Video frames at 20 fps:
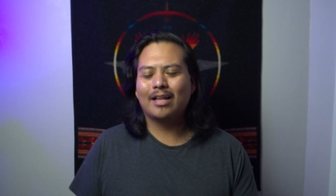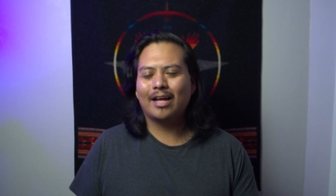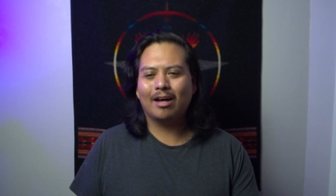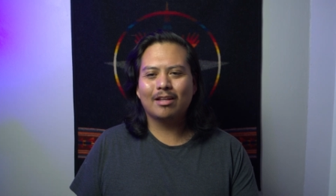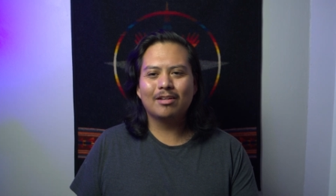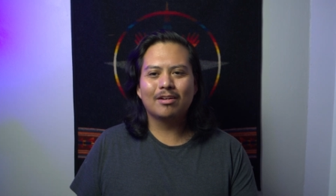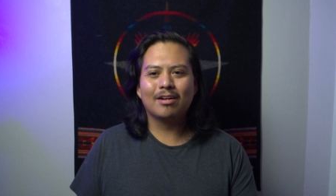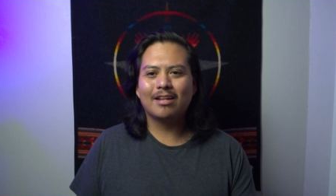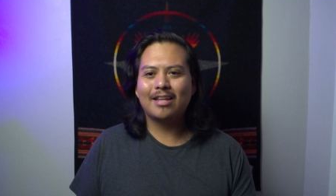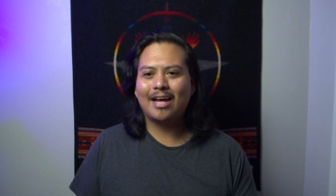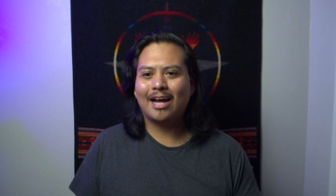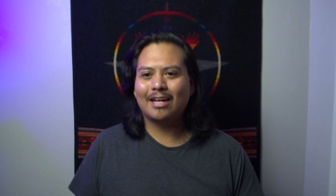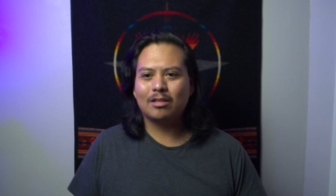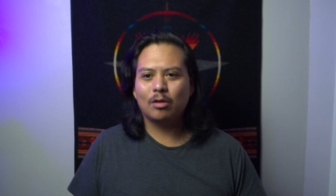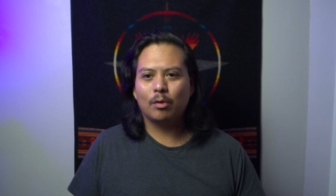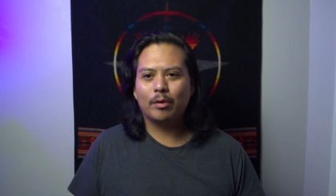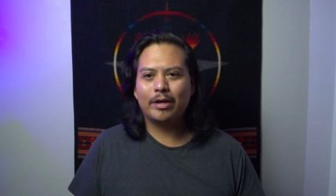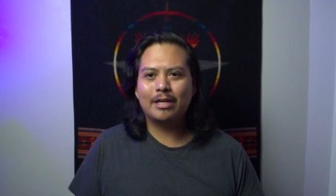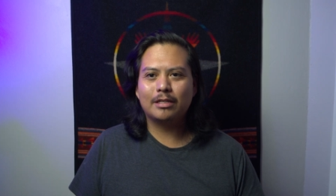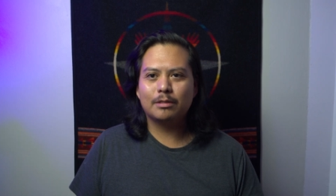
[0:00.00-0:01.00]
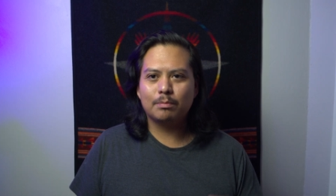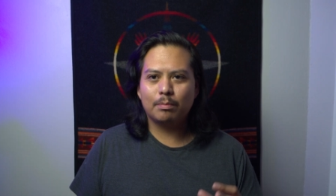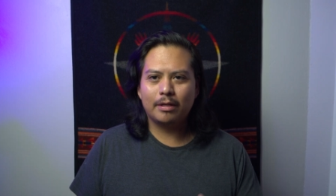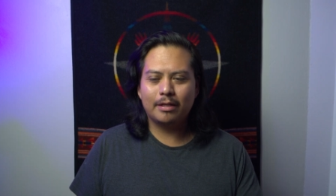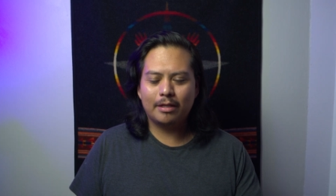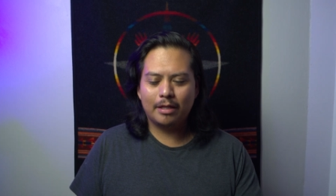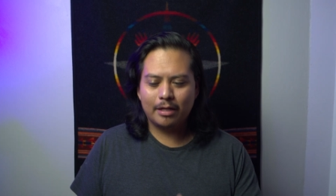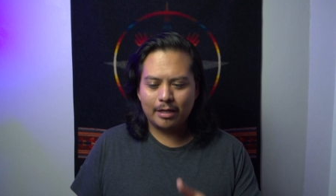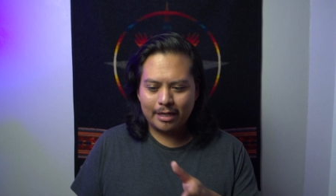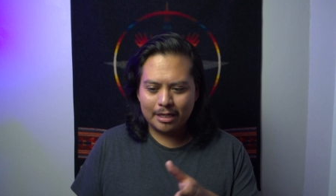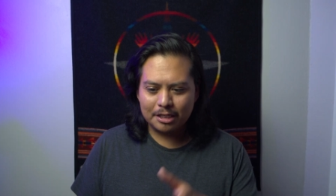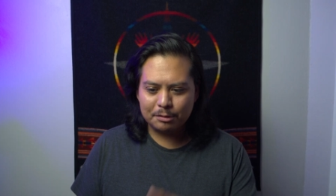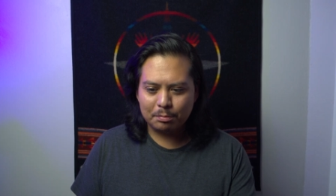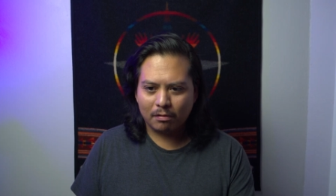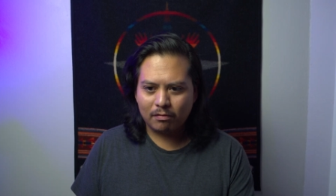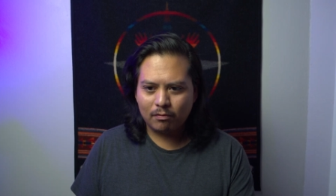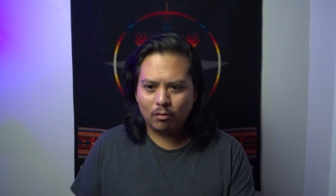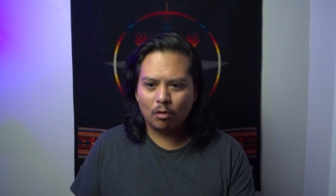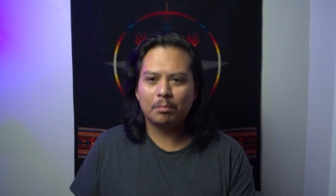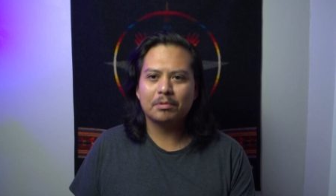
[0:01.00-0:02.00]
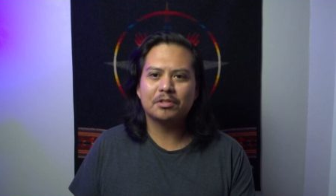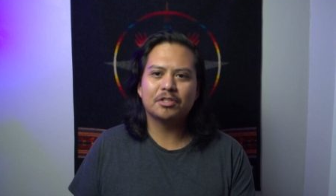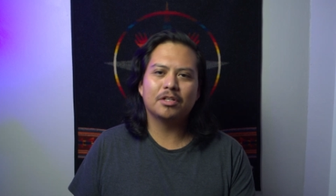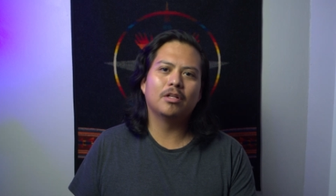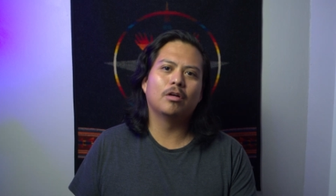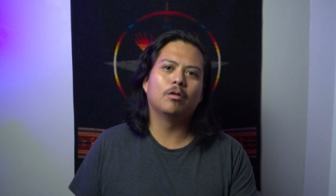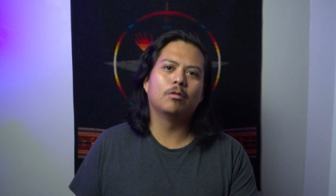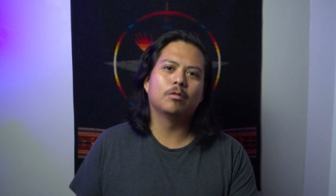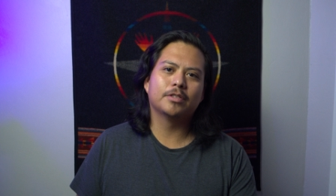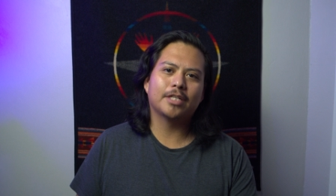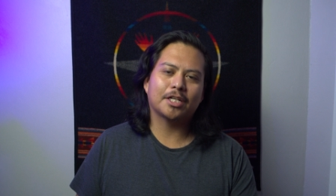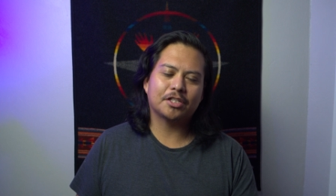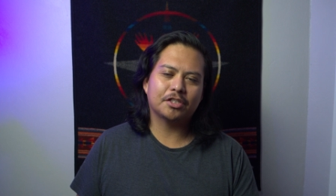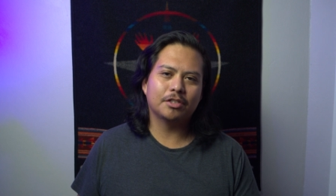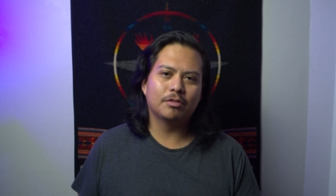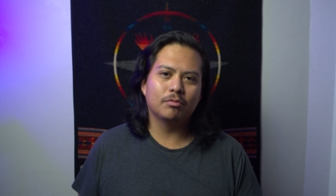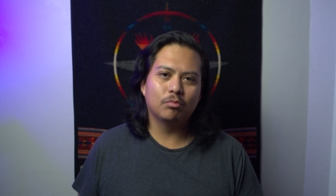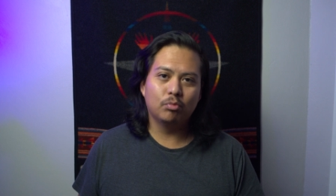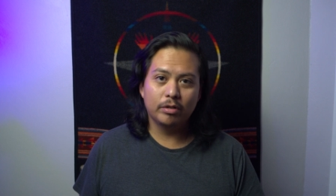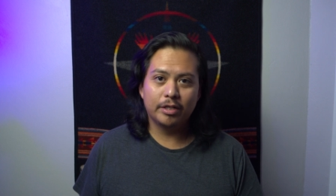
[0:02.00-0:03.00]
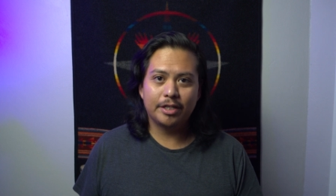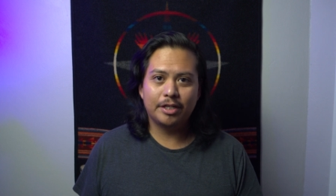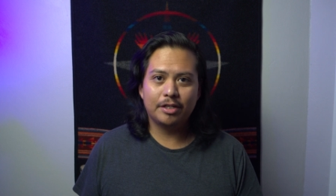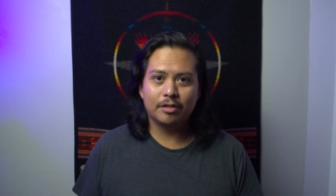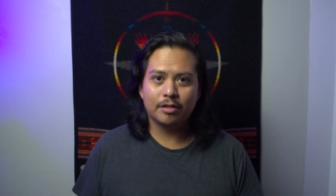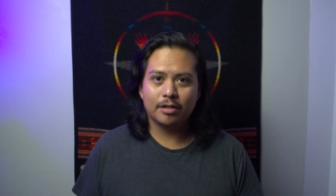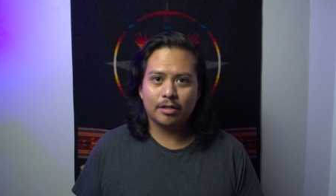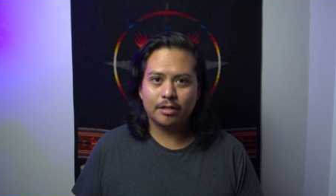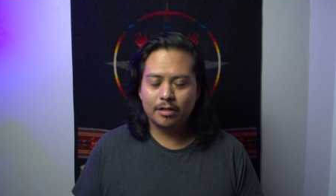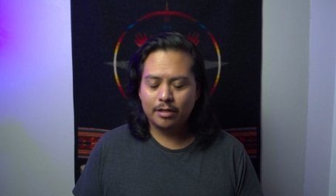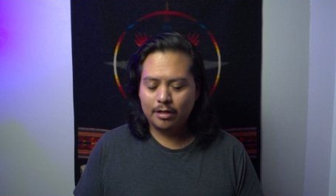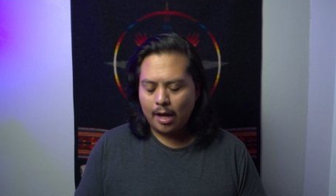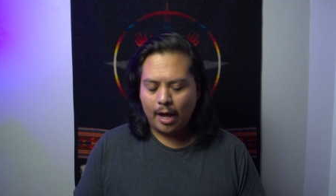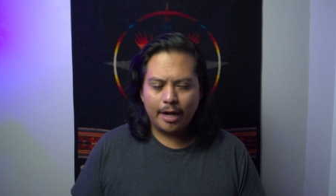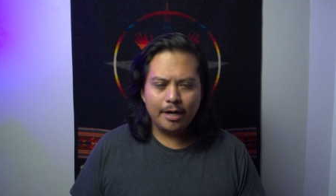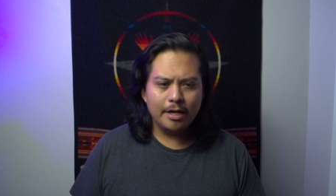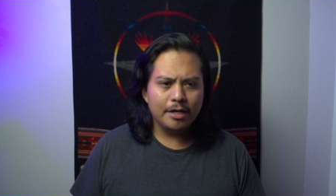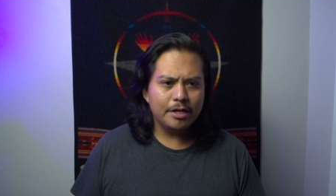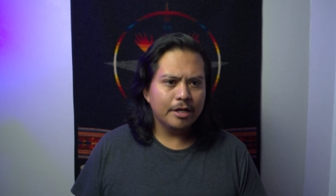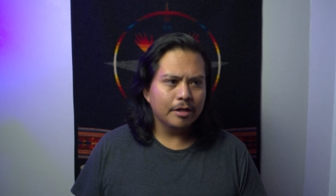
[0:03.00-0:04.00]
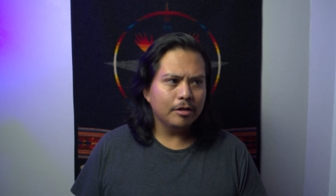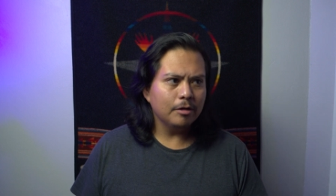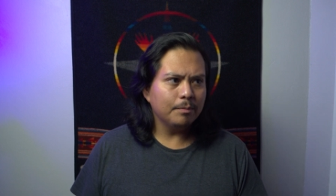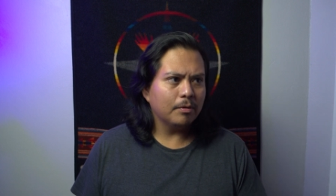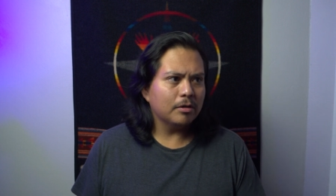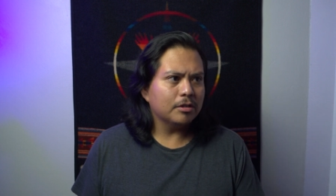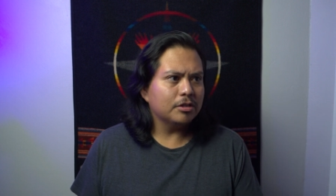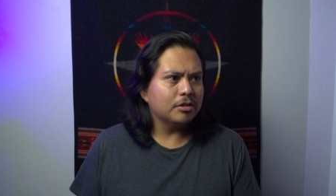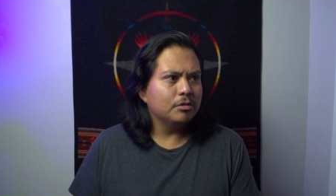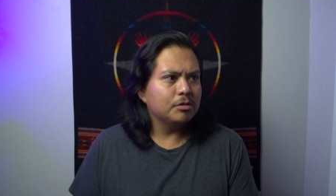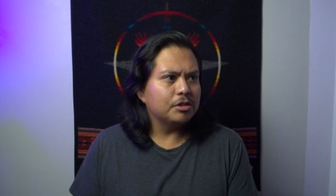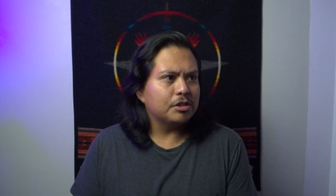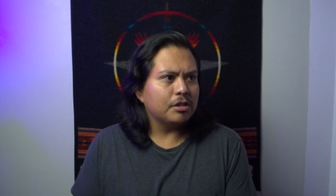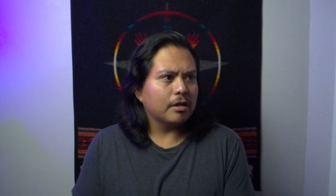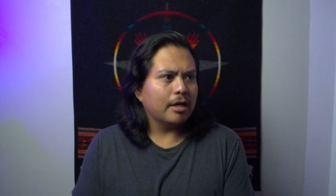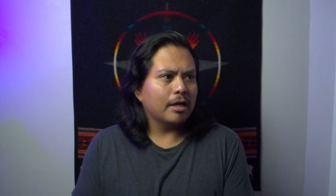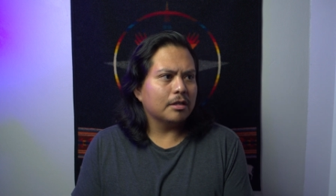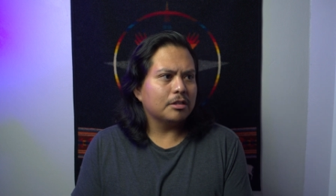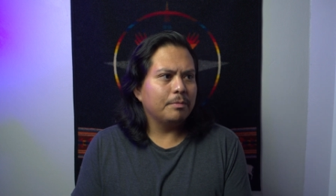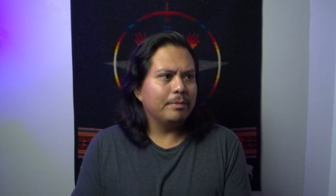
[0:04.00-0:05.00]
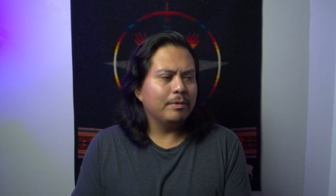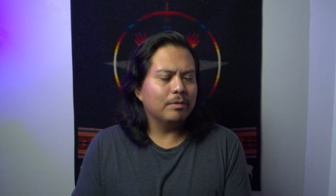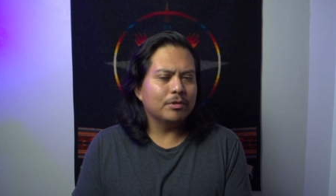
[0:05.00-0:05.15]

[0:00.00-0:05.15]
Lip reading: like, other than that though, his performance alone was actually really good. And then the other person who stuck out to